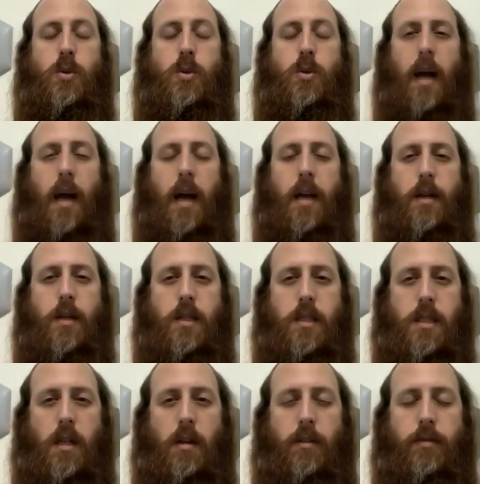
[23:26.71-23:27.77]
higher
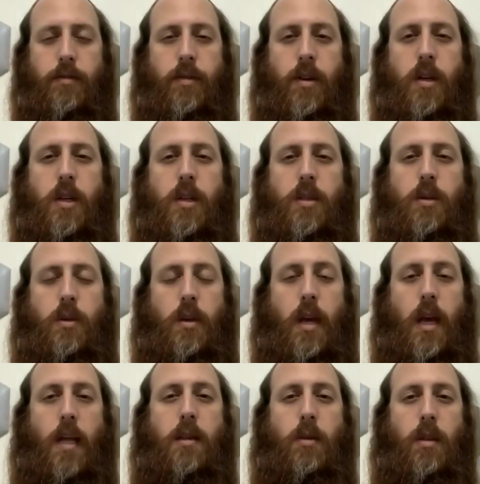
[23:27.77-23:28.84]
self to
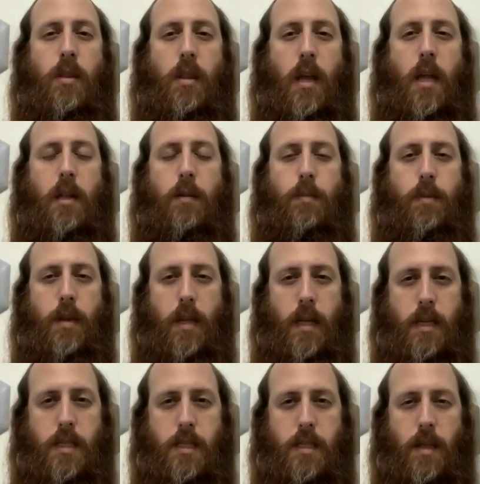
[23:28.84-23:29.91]
get to that
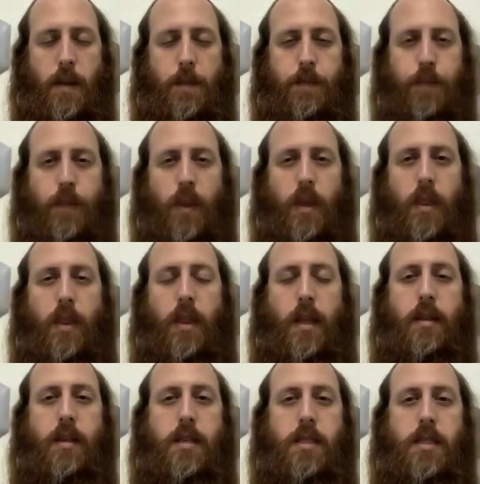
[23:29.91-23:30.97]
place
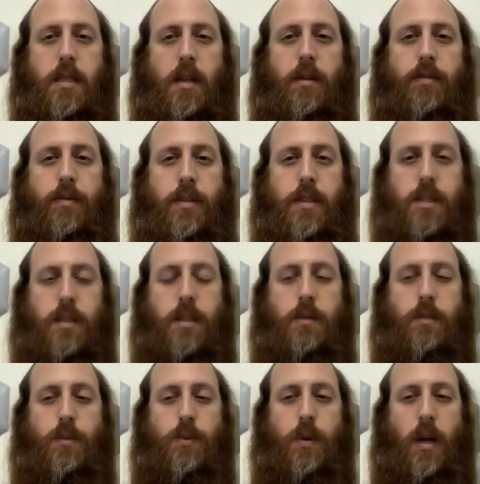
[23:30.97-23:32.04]
that his self
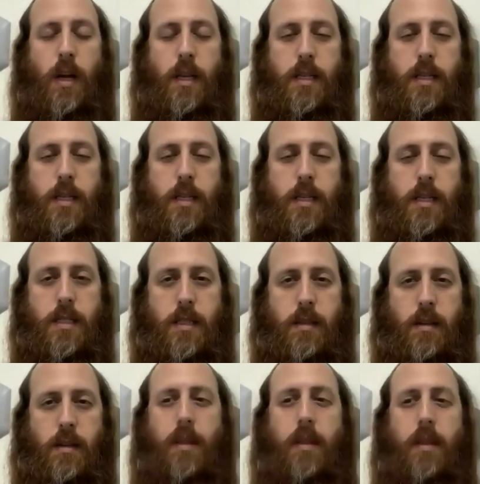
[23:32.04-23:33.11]
esteem rises
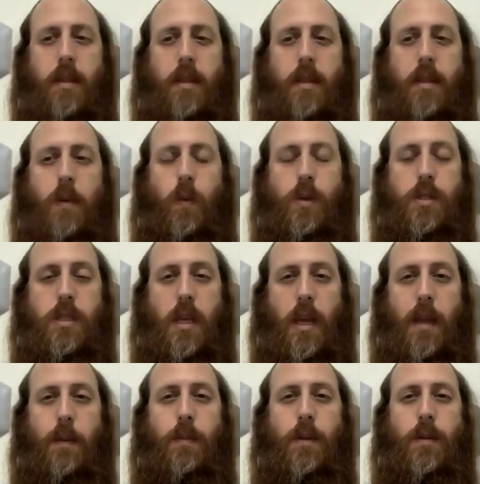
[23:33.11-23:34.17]
and that he was
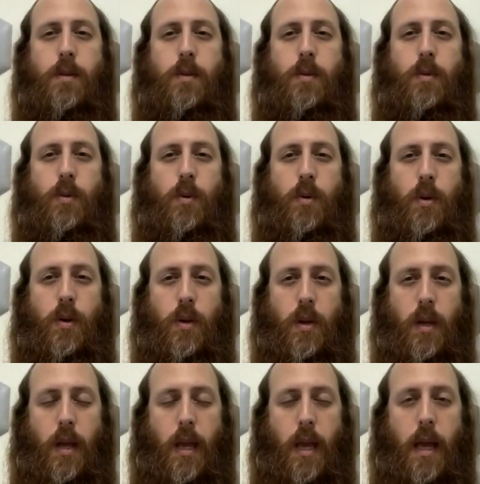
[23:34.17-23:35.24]
able to
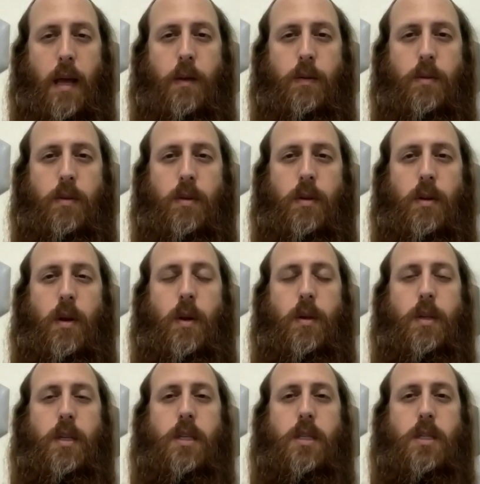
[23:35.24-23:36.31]
count
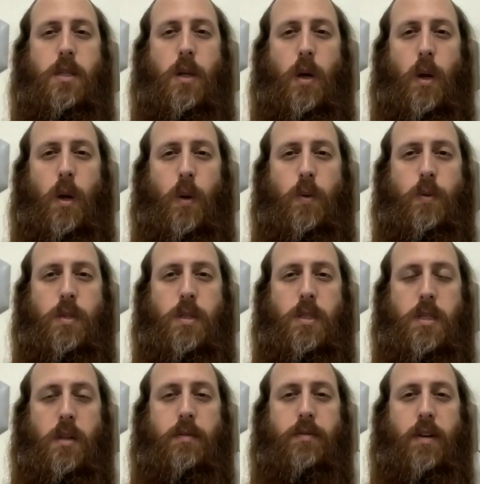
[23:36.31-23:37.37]
on his own
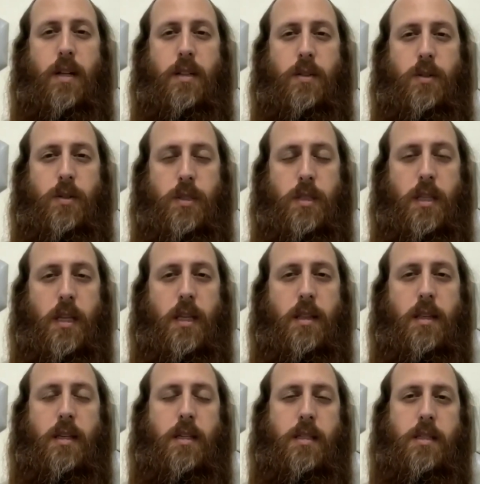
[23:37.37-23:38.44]
self
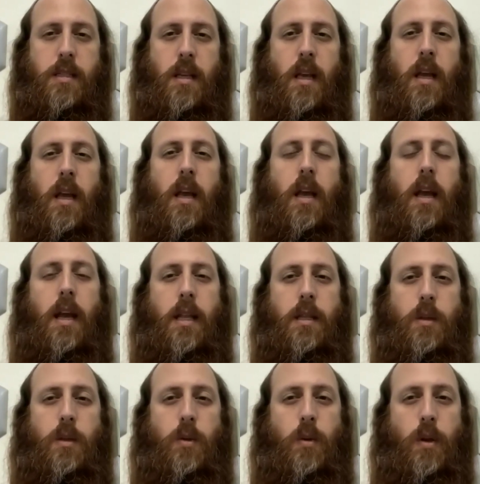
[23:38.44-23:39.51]
understandings and
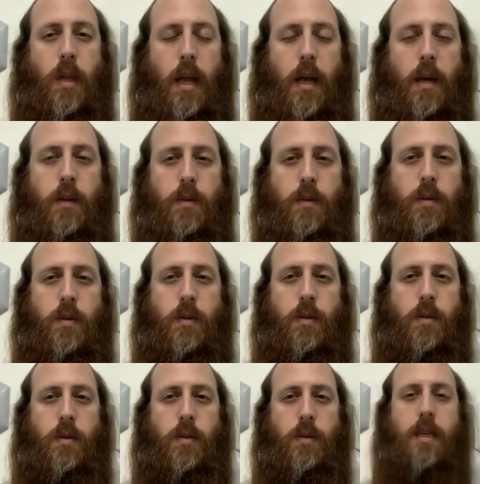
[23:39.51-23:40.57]
to count
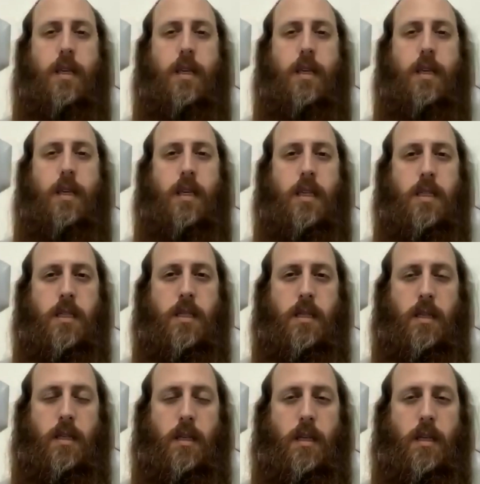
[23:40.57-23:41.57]
on his